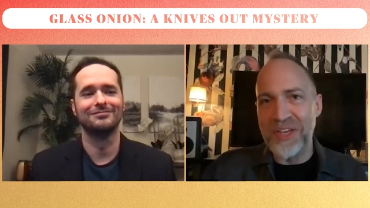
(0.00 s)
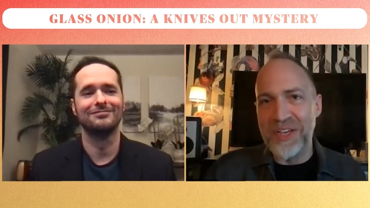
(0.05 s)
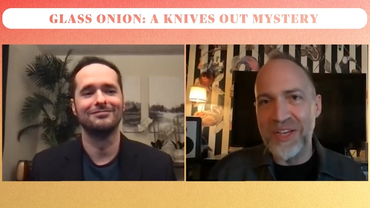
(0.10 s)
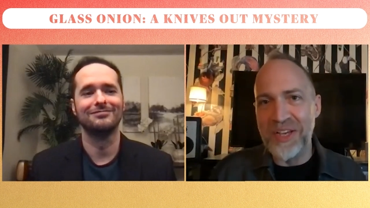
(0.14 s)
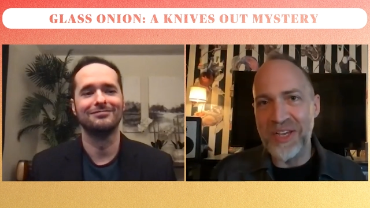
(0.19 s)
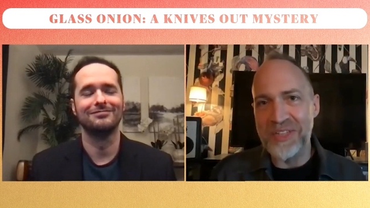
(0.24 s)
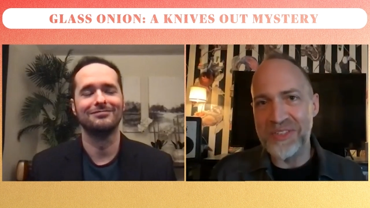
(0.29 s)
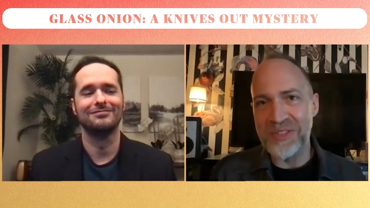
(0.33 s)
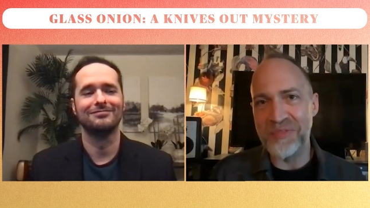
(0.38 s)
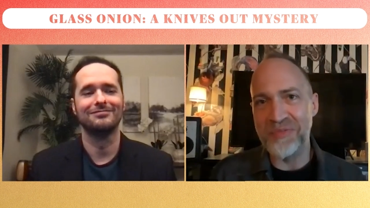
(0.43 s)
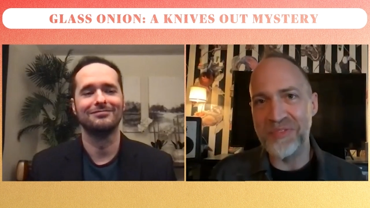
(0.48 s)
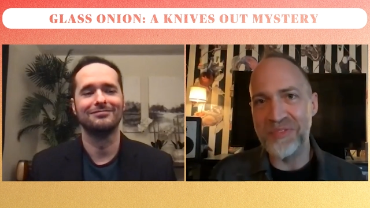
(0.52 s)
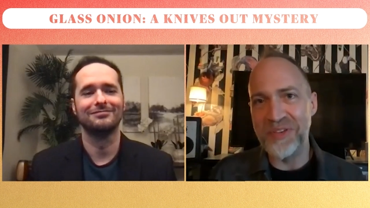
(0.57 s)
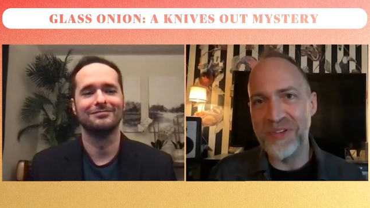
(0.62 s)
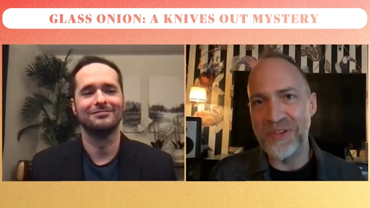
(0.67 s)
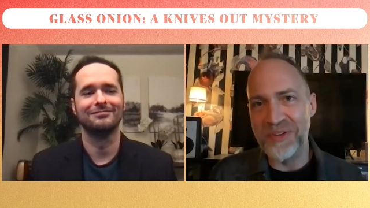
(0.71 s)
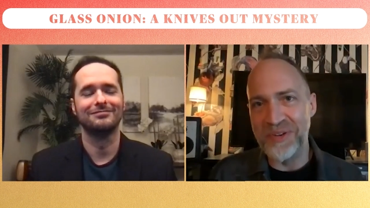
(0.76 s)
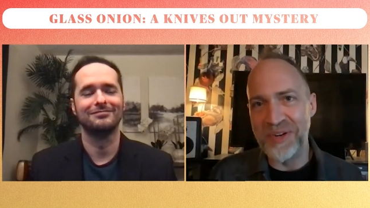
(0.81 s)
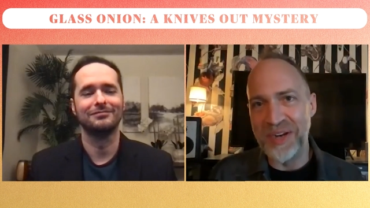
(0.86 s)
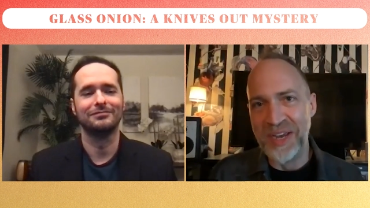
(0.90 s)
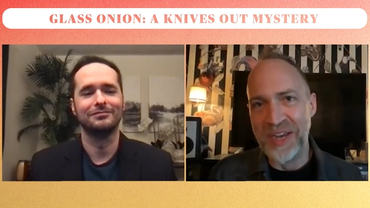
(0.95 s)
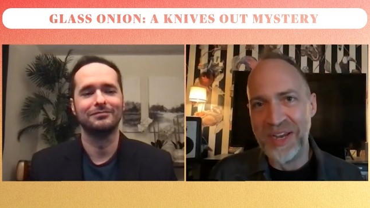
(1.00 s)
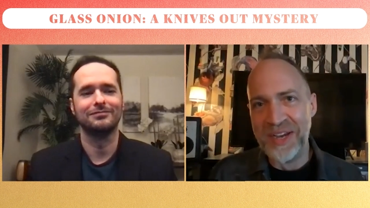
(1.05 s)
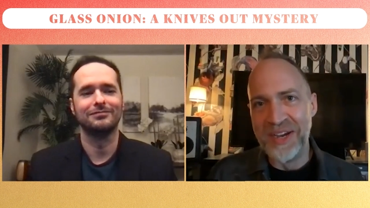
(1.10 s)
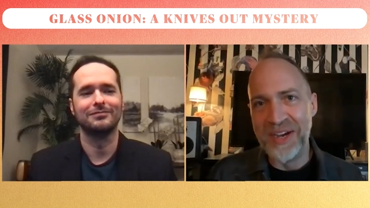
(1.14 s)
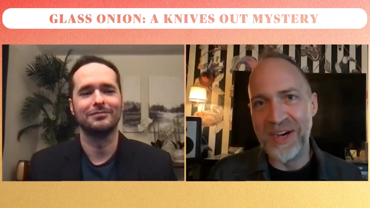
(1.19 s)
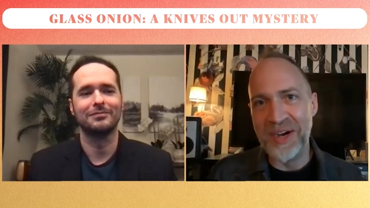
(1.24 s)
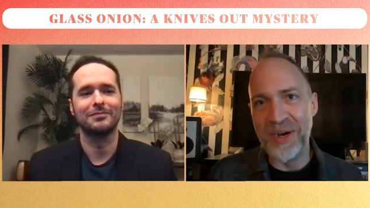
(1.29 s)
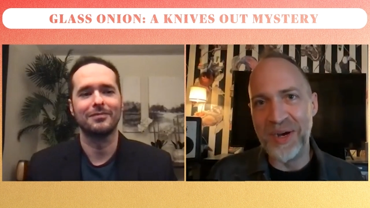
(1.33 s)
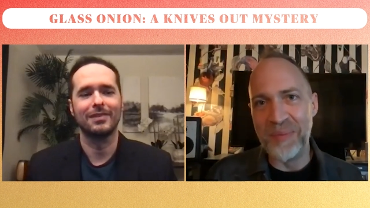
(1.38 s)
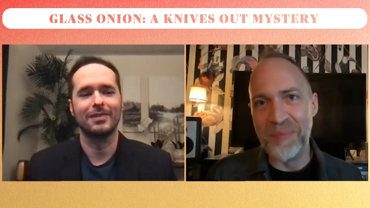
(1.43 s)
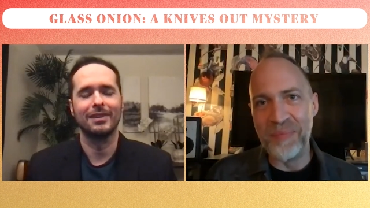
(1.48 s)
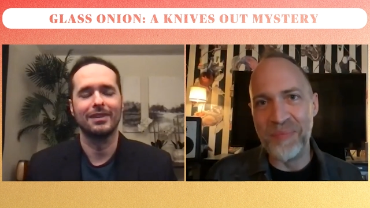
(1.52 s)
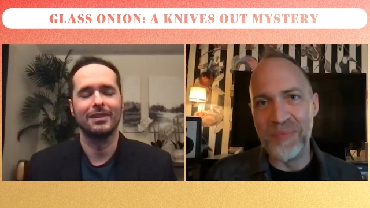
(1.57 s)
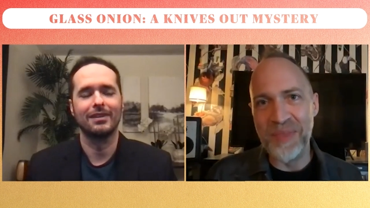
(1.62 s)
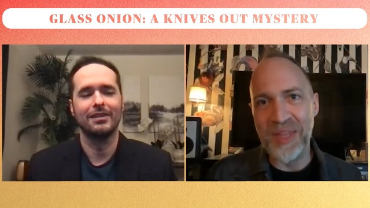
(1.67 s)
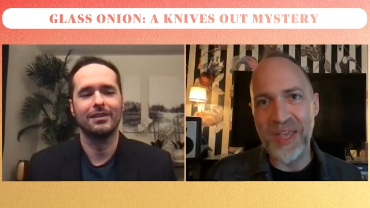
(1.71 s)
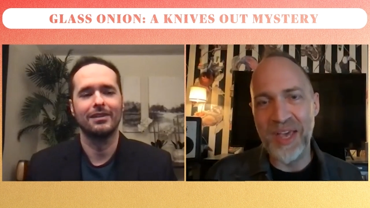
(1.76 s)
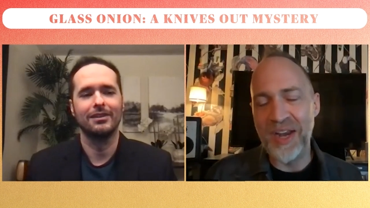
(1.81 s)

Speaker 1: thing as a fugue. Um,